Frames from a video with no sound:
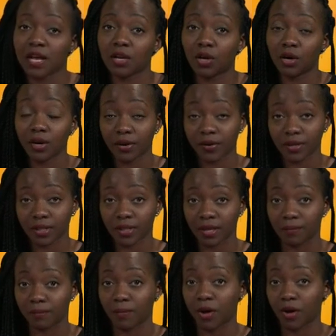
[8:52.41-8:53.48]
a
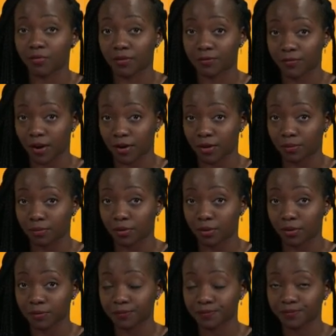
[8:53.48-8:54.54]
logarithm of the
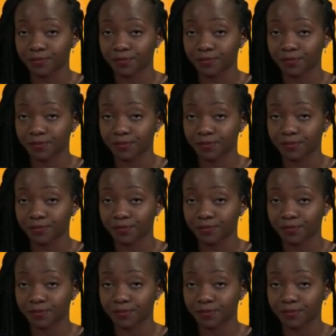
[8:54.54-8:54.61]
variable.